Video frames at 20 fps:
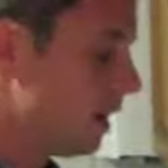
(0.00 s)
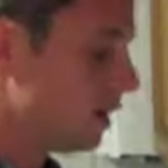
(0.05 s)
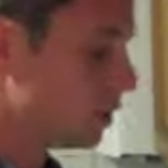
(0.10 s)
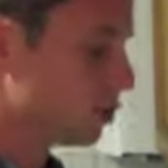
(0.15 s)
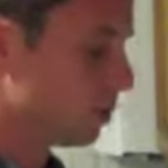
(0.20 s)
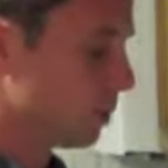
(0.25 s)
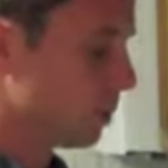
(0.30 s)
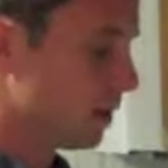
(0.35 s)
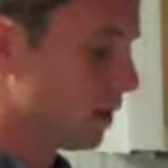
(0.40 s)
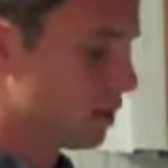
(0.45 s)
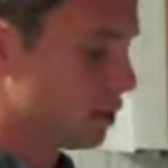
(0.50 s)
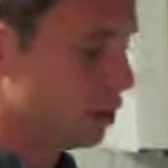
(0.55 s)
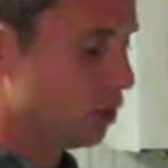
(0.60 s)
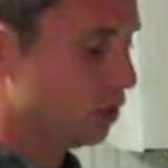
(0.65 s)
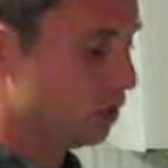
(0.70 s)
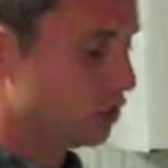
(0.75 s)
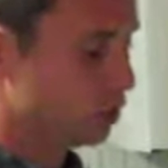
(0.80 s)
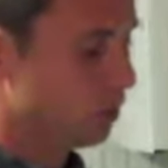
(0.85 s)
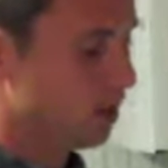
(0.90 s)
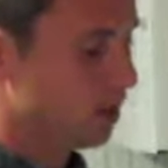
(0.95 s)
So what you want to
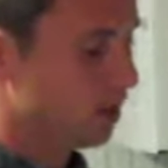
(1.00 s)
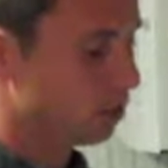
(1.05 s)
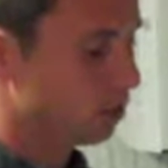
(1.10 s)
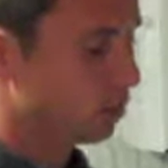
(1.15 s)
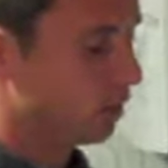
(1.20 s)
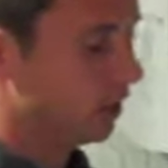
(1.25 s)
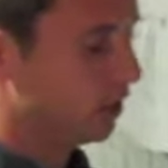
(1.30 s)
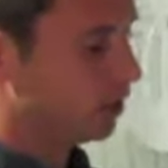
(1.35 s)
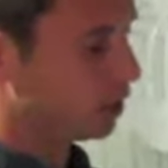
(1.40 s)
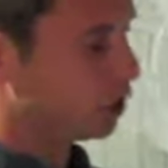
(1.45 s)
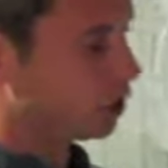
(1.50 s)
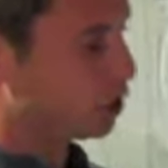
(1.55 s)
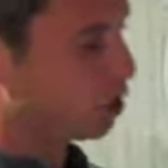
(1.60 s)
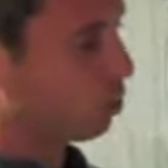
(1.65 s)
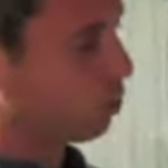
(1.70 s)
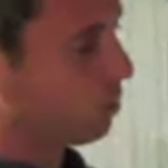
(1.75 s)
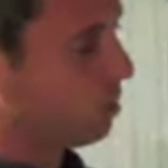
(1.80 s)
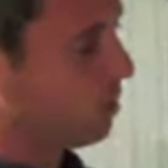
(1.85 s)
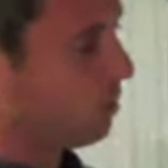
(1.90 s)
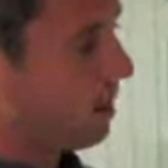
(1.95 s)
do is you want to really just
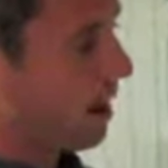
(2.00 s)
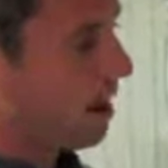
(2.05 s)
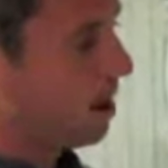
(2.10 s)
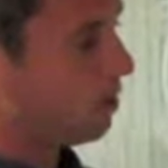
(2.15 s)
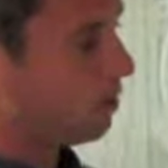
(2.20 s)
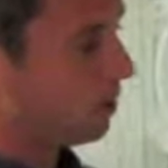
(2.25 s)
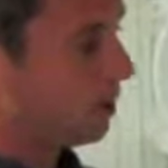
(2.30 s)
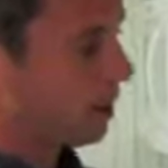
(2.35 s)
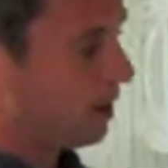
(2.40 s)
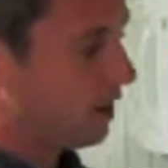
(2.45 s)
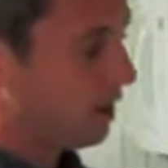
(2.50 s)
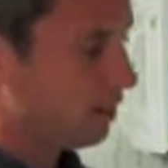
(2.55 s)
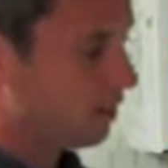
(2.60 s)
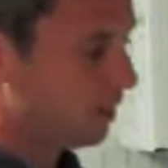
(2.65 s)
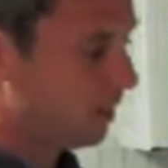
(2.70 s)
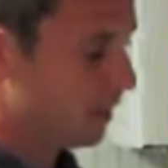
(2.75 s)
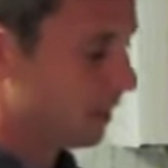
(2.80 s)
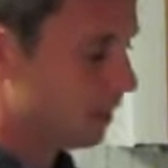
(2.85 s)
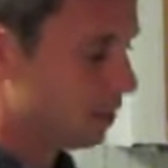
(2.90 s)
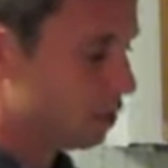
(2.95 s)
scrub out
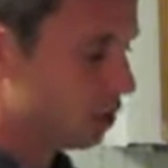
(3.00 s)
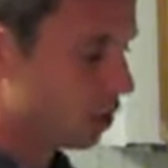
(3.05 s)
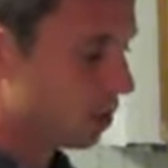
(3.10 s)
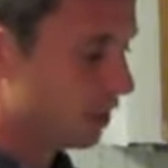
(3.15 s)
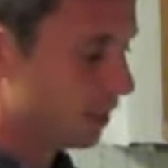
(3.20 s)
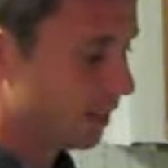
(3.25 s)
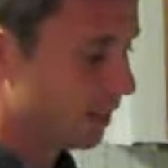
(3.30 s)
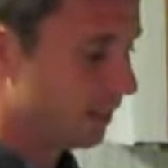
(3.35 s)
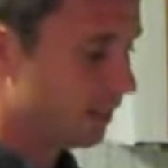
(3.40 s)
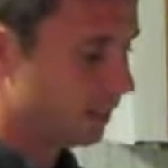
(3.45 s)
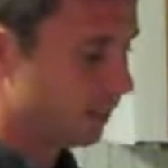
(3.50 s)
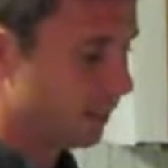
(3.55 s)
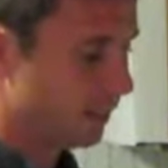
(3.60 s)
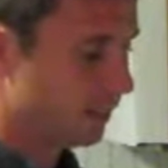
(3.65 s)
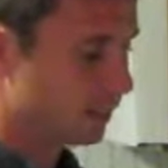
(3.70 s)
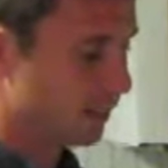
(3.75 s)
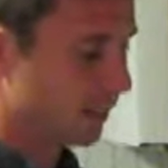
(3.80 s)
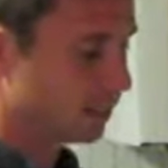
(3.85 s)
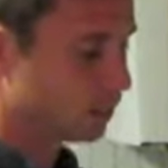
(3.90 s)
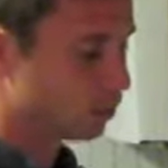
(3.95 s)
the dirt and the
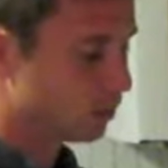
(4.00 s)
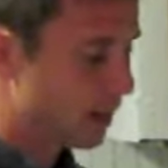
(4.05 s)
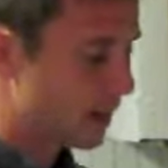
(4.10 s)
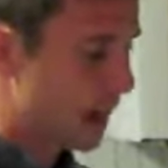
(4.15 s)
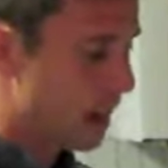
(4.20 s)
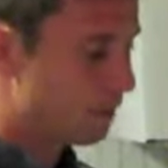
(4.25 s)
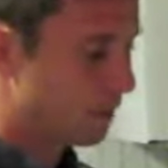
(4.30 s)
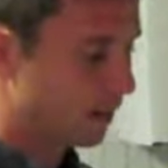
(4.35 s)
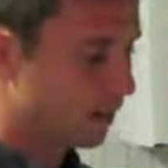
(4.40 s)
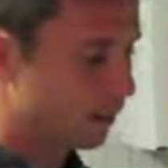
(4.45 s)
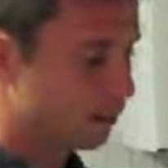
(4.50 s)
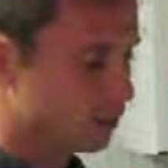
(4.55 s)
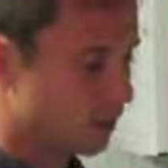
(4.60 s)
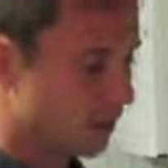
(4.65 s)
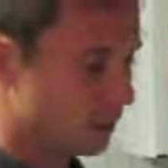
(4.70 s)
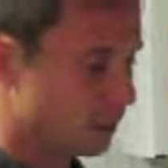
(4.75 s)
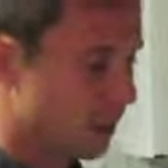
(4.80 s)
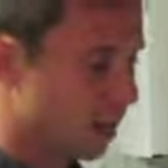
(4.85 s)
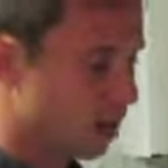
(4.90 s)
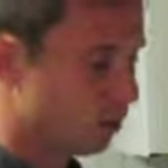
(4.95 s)
latex. And right now my gloves are
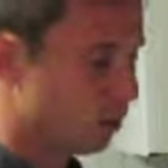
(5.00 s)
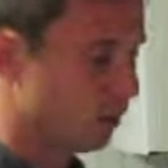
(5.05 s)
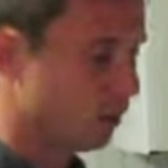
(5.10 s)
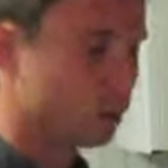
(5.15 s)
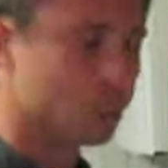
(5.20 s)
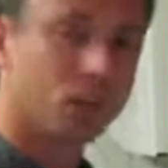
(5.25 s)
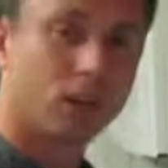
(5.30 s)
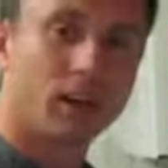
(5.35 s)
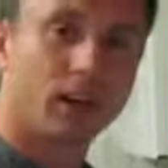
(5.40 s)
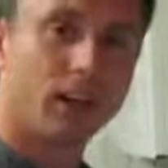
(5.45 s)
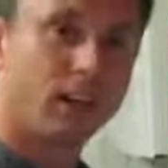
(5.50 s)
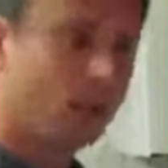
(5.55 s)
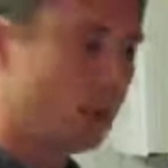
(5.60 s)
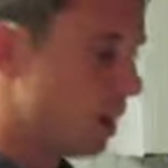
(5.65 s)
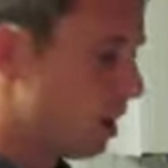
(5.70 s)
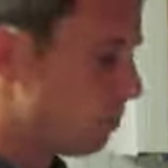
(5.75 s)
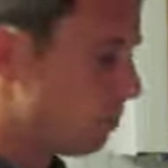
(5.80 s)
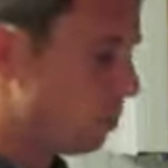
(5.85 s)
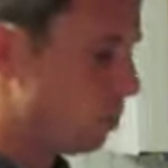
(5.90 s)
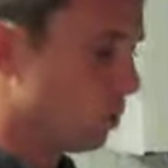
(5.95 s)
not terribly dirty,
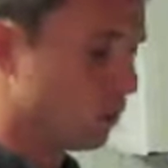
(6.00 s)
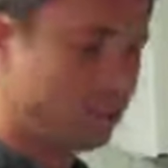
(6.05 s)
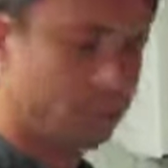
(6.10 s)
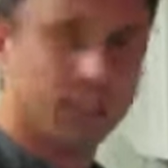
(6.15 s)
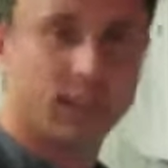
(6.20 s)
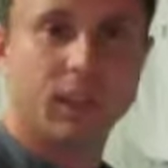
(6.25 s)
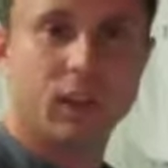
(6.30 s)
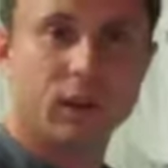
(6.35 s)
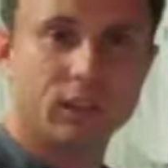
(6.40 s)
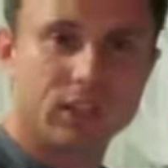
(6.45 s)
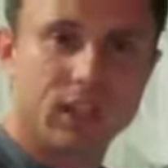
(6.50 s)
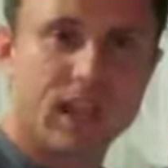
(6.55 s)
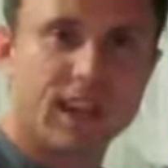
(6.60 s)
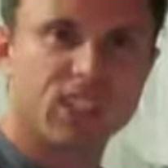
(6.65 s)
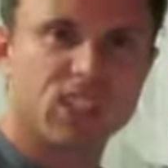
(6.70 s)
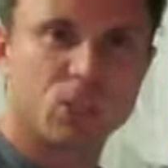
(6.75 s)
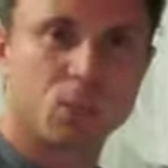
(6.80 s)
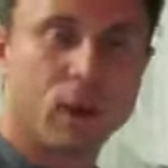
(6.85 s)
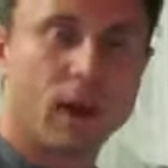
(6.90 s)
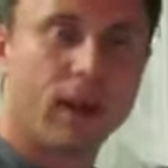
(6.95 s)
but what's in there is a lot
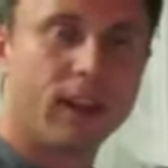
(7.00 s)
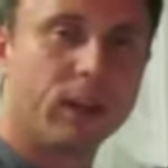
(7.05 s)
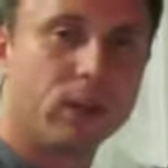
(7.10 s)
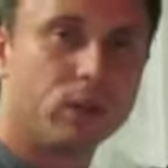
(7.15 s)
of sweat.